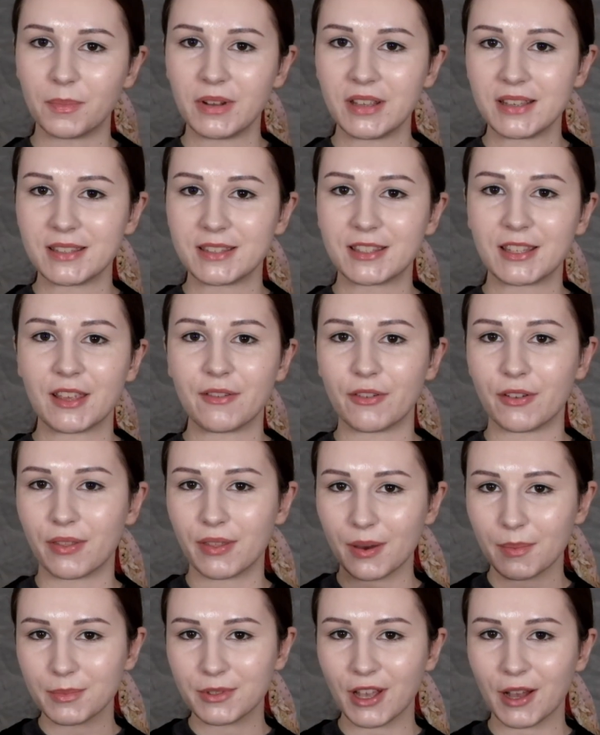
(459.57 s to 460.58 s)
Please give a
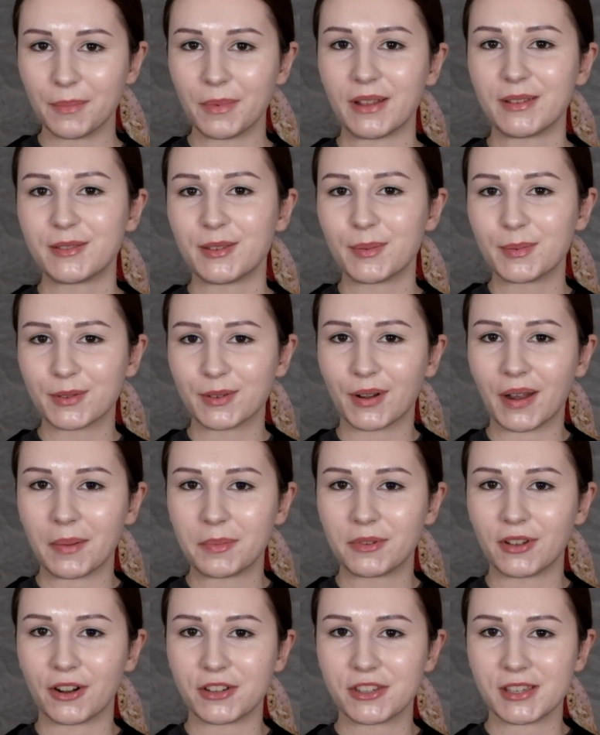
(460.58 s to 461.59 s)
thumbs up and
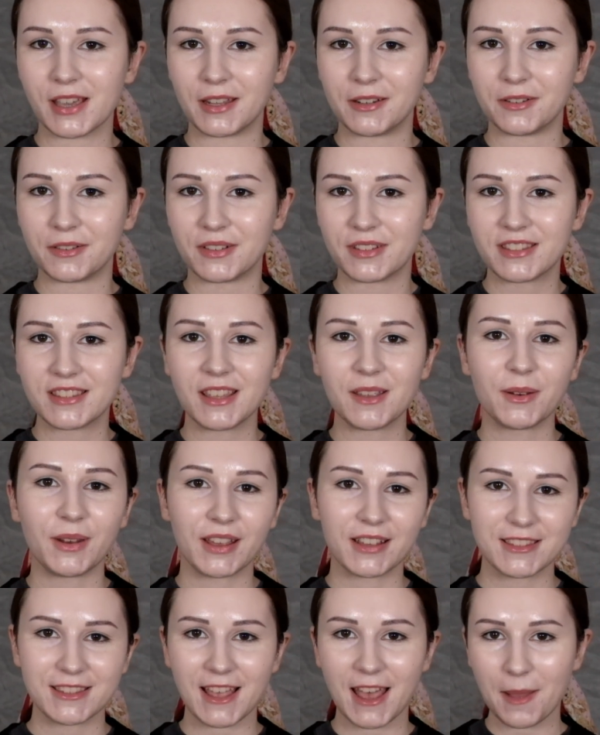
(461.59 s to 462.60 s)
subscribe to our channel. See you
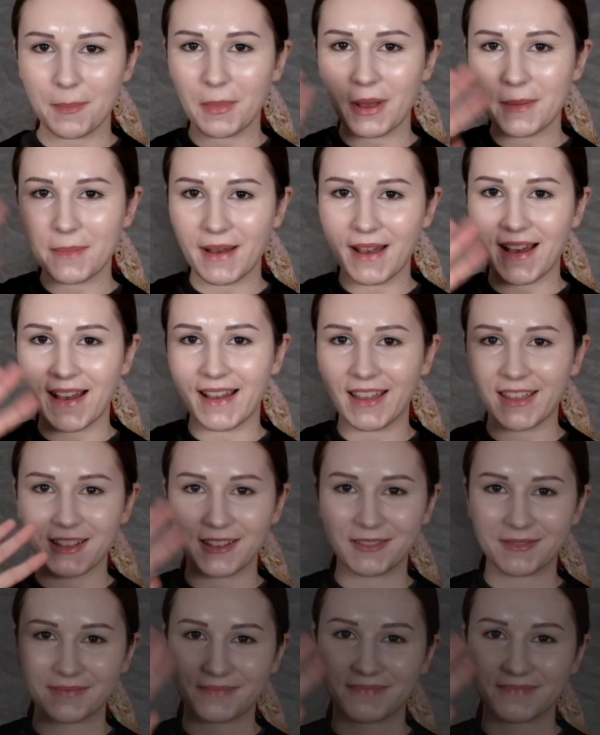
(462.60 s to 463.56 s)
next time. Bye bye.